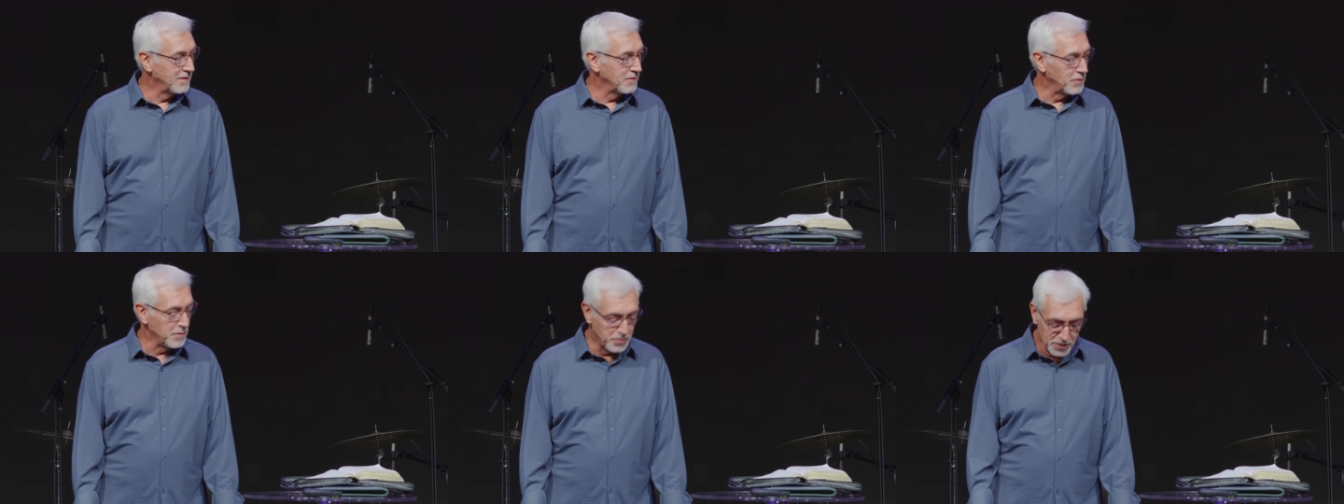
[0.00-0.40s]

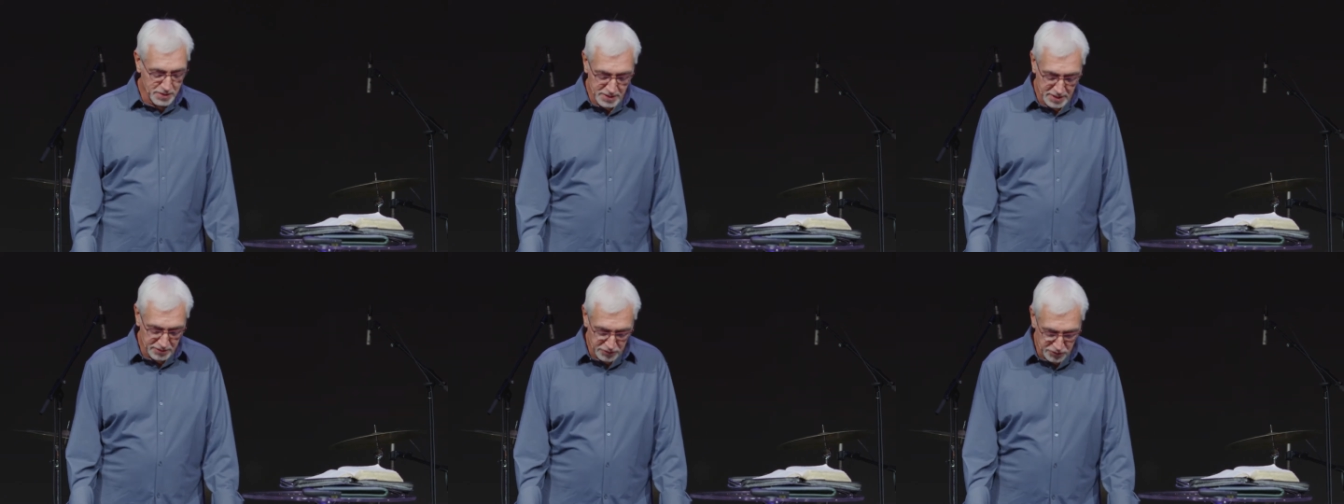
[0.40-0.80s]
We put
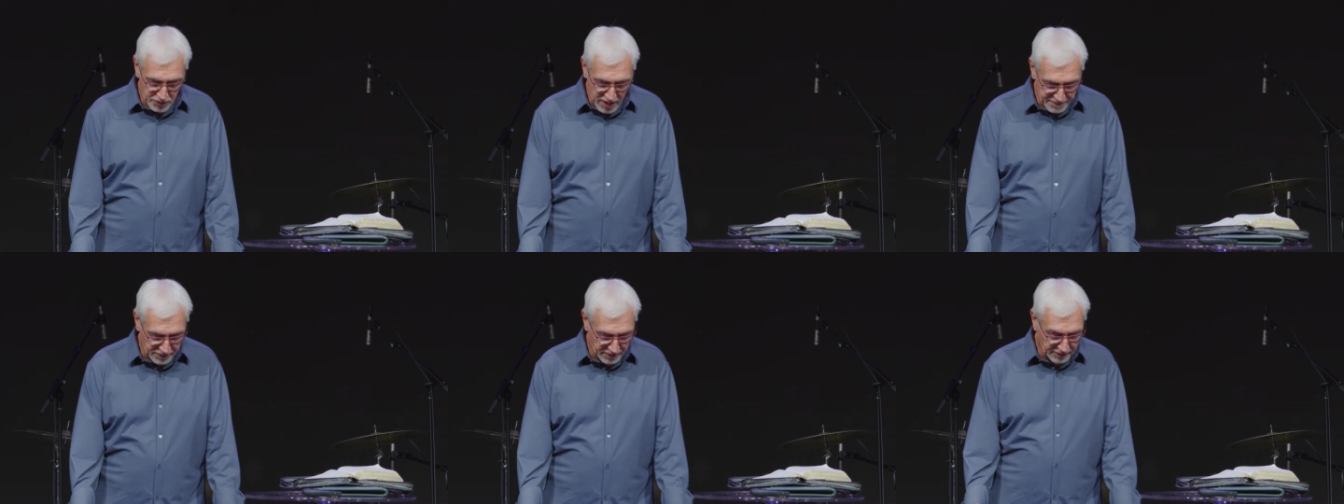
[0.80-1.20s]
it under
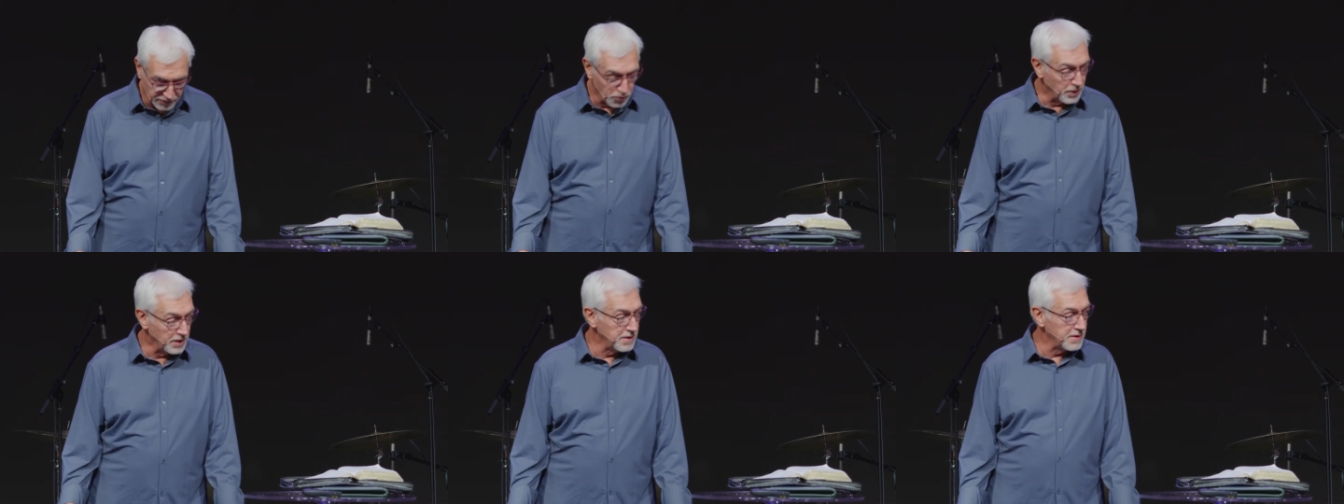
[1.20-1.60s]
traffic of
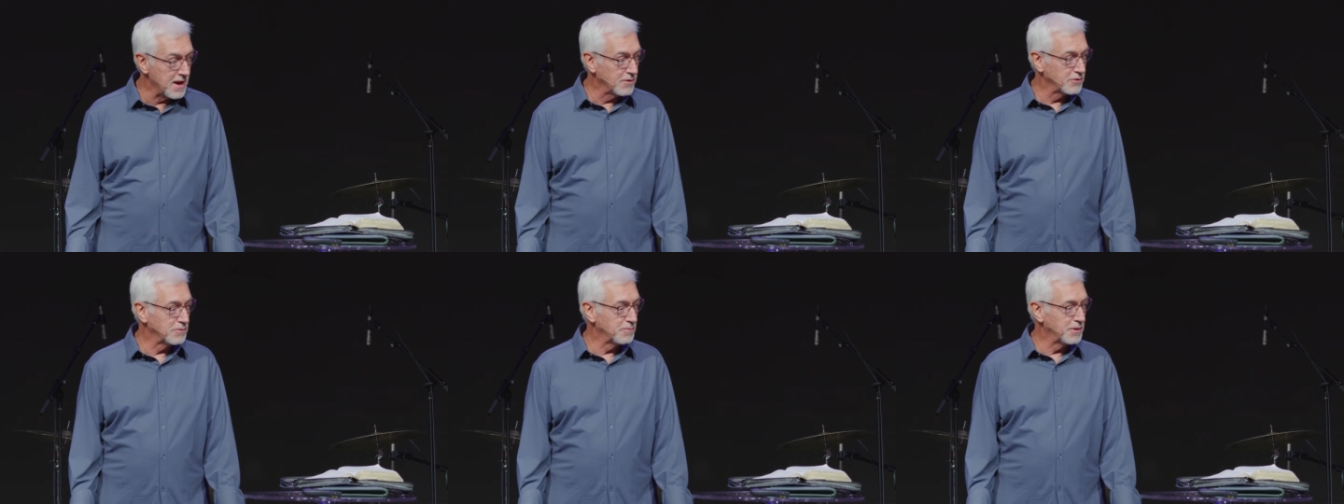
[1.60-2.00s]

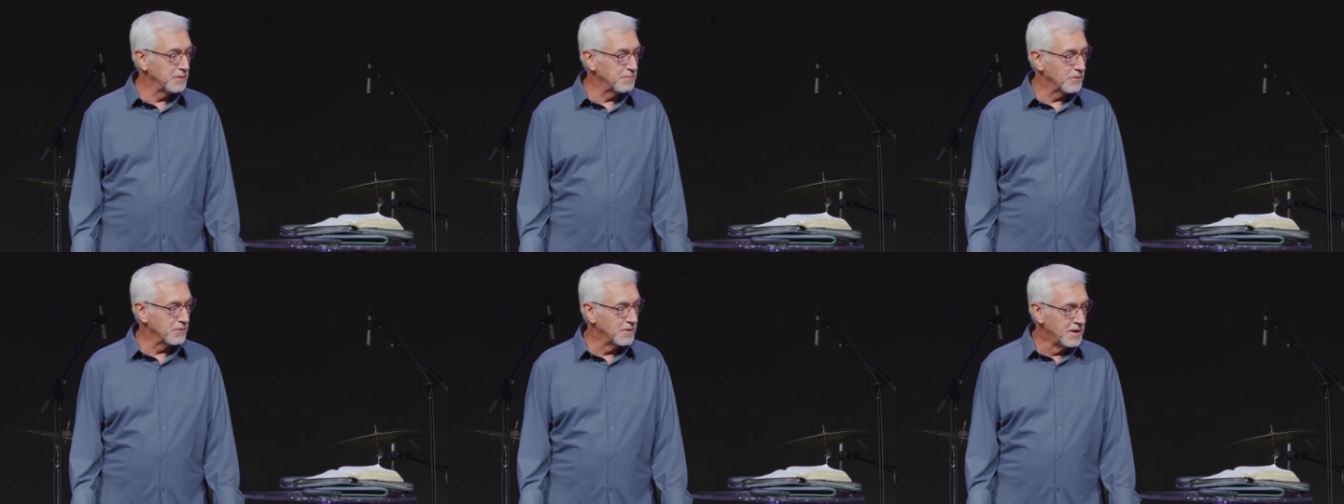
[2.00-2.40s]
20,000
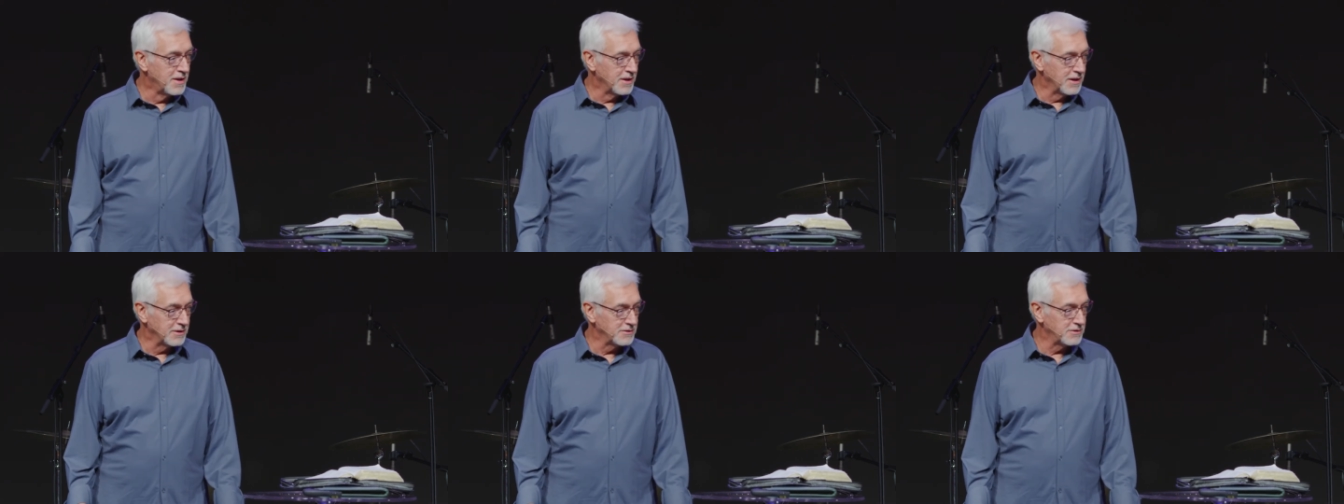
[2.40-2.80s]
people.
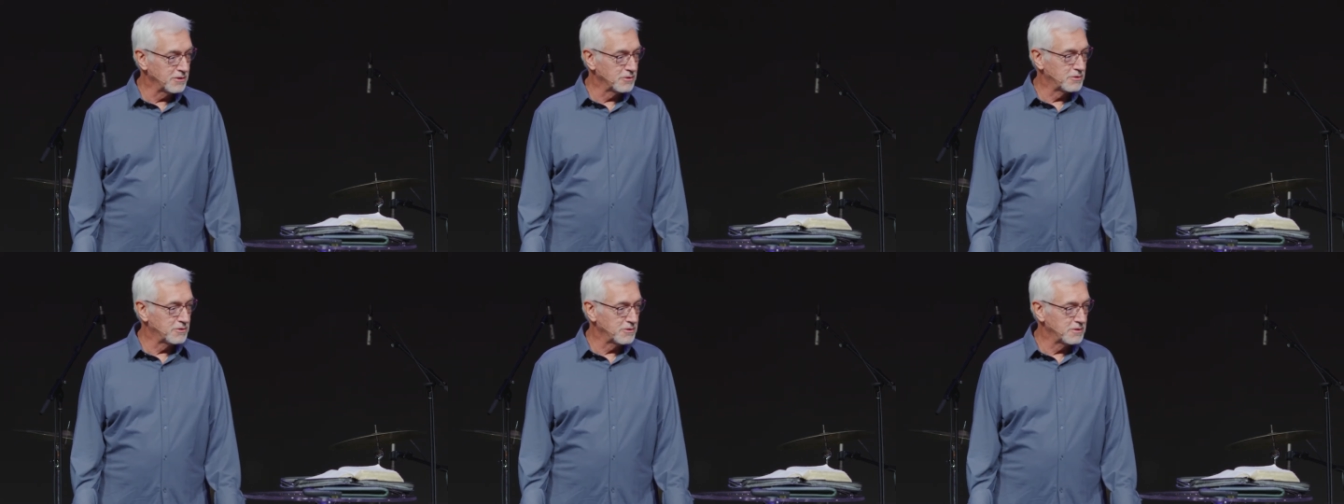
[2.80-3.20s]
It
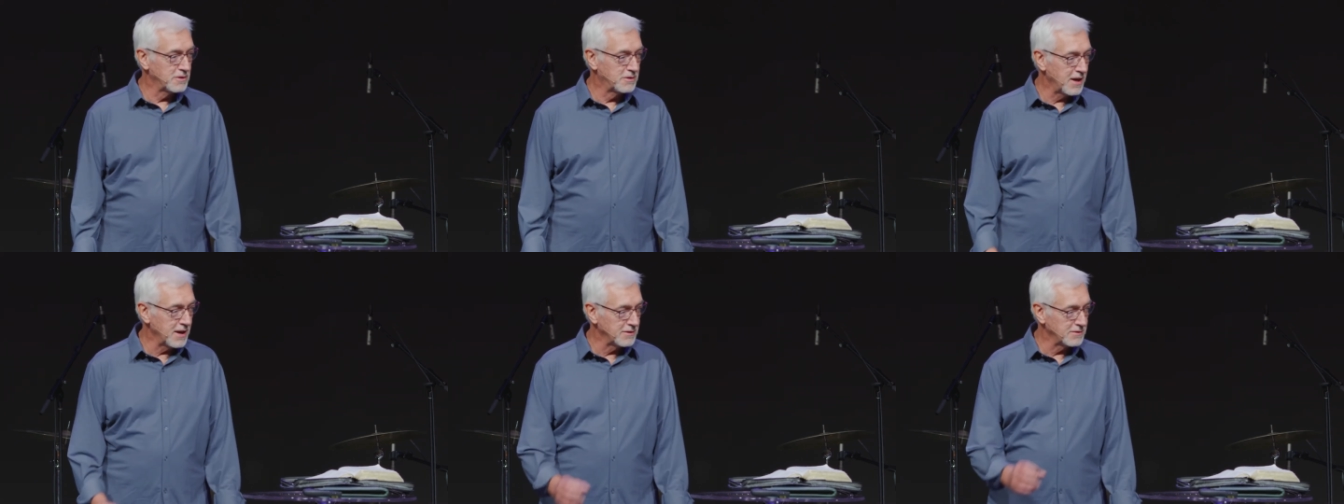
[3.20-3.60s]
still stood the
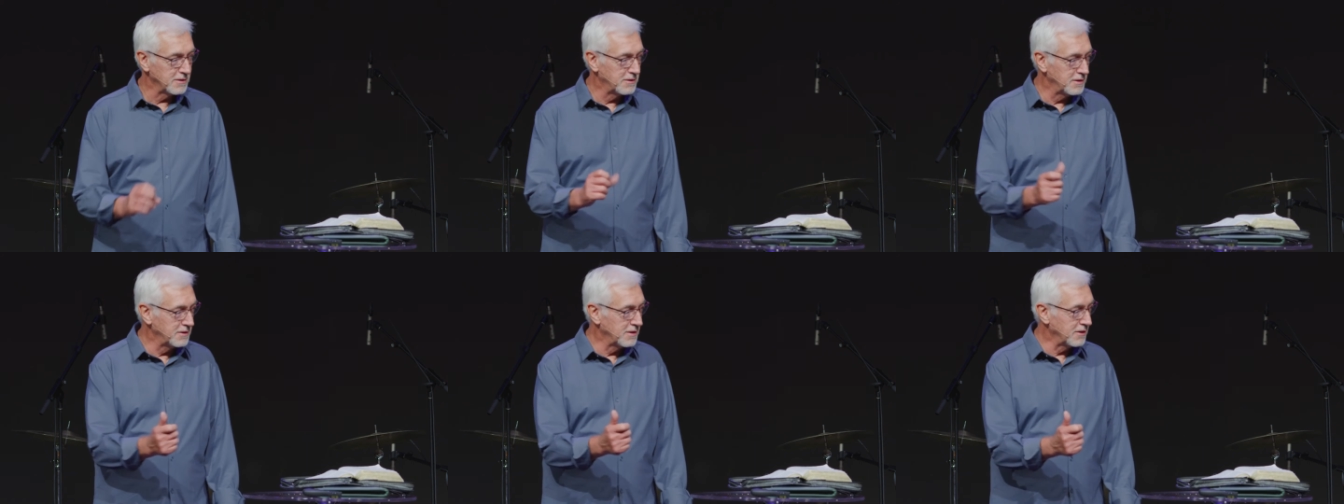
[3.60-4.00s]
test.
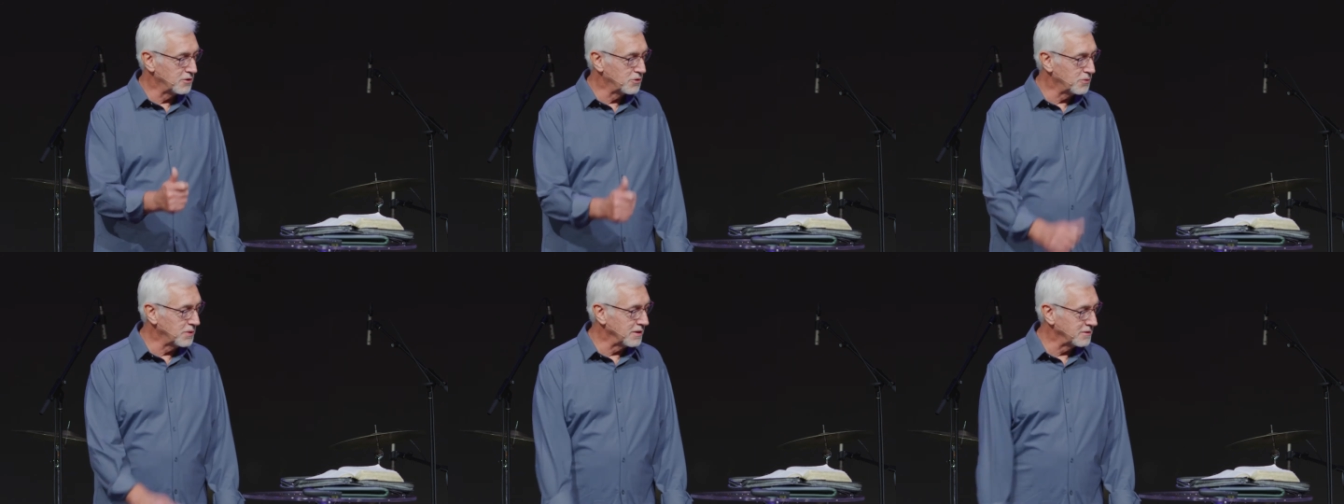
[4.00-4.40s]
It didn't
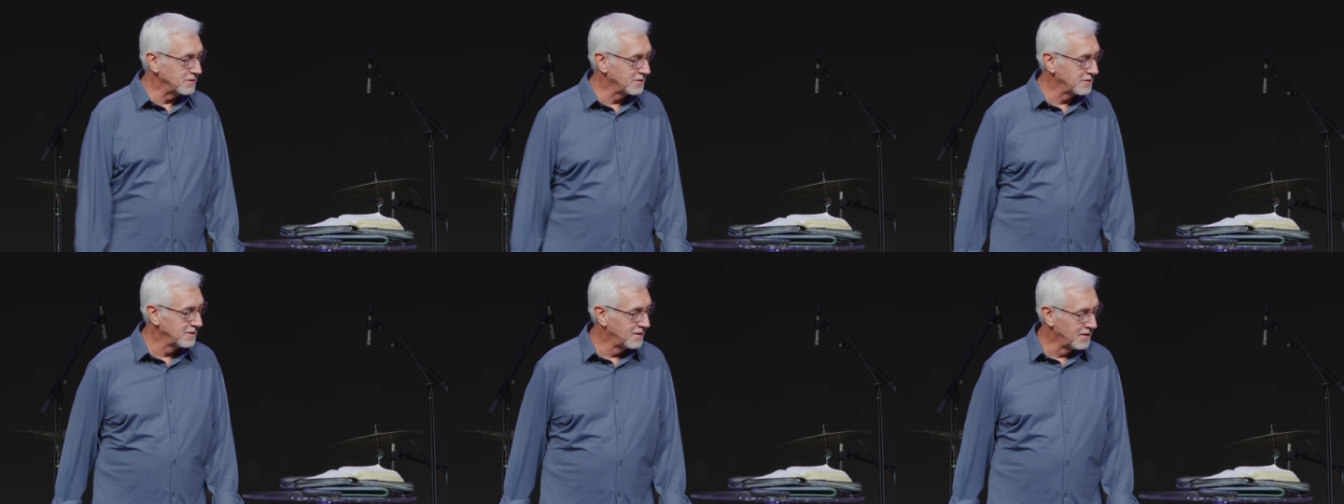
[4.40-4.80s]

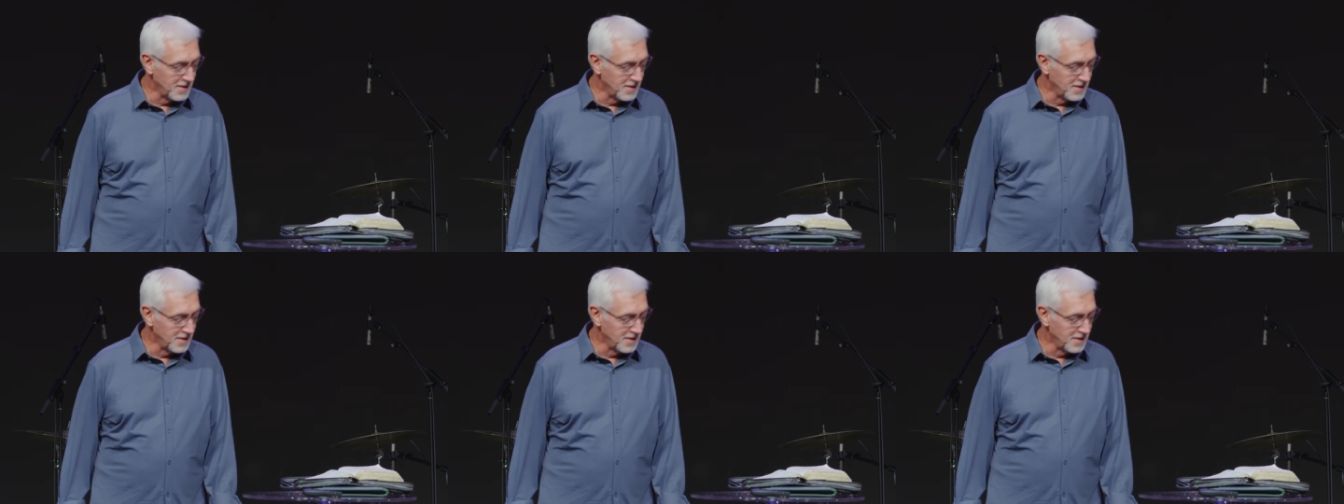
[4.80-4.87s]
untwist.